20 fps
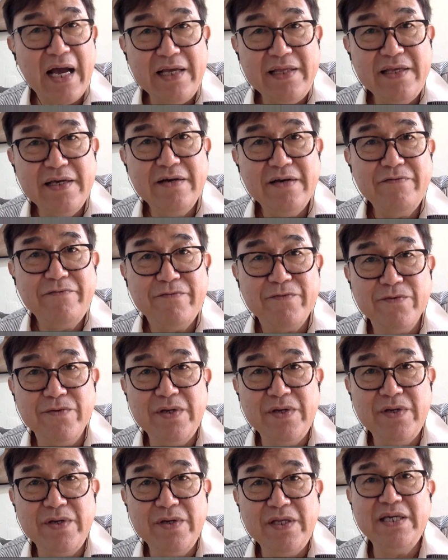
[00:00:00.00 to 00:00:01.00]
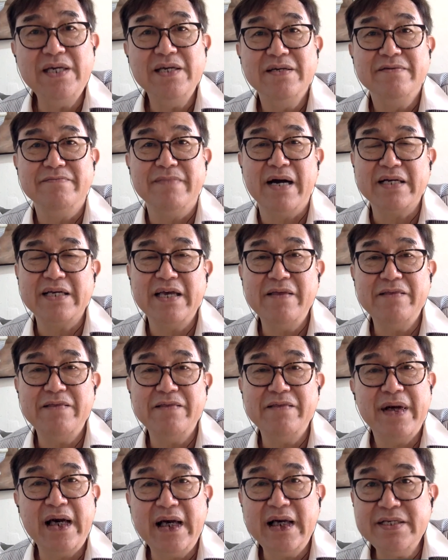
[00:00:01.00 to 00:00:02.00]
either fully
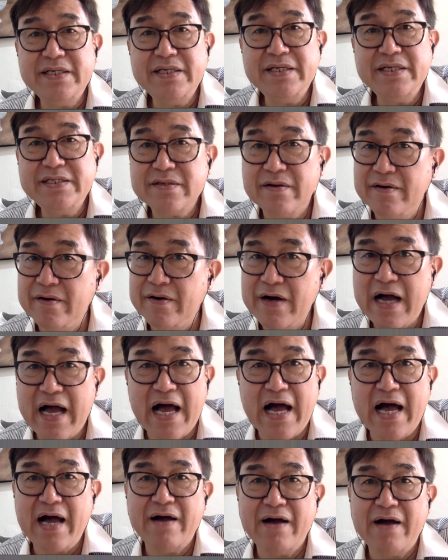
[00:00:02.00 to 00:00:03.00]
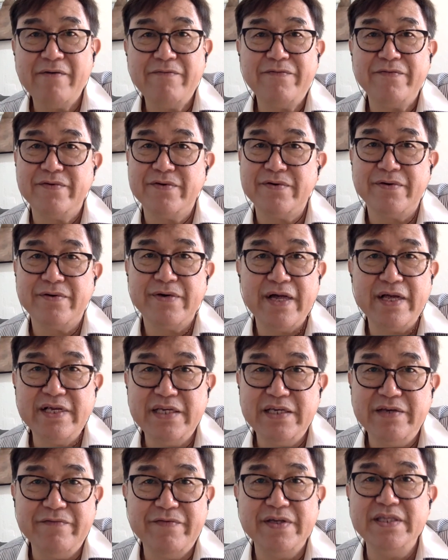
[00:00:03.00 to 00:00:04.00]
market-based or half or
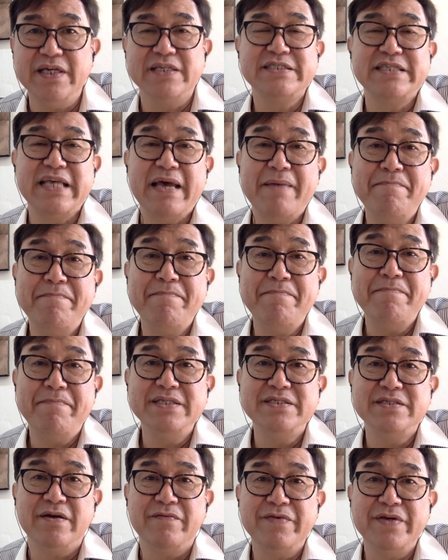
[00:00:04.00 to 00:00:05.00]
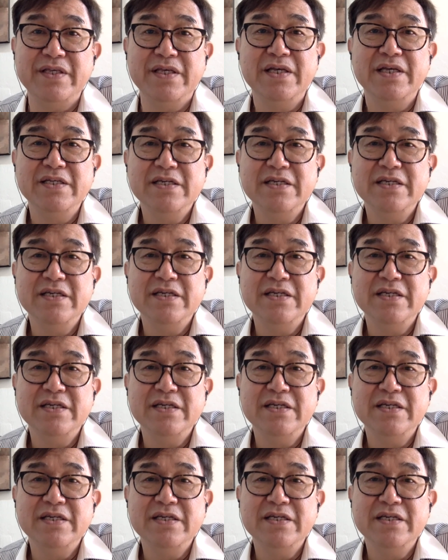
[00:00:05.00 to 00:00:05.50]
even a semblance of it.